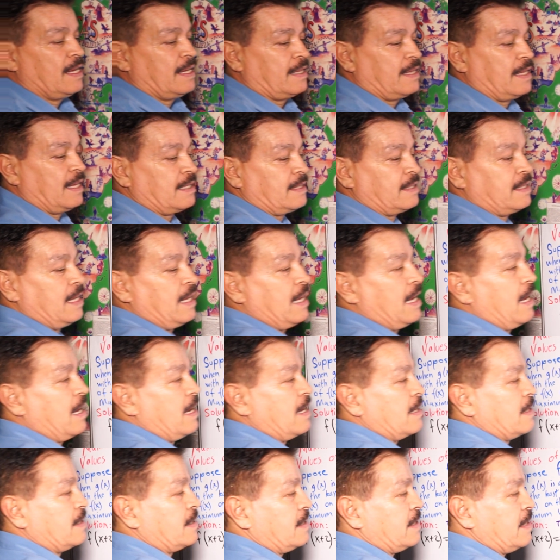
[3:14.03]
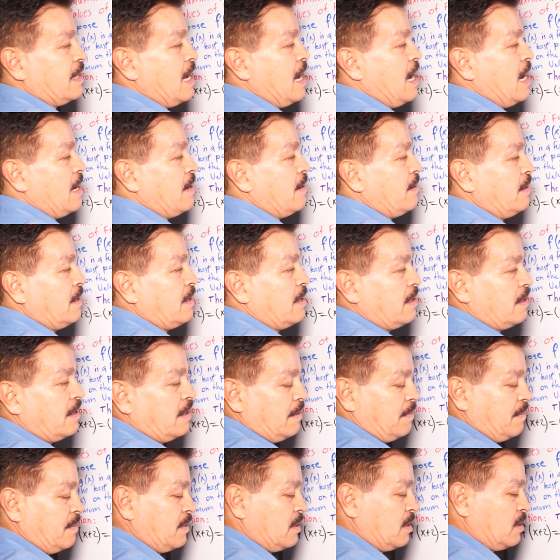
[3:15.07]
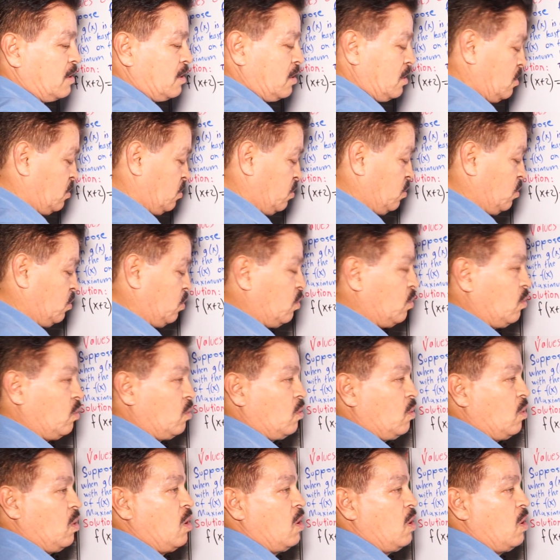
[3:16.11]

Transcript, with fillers: that's the start to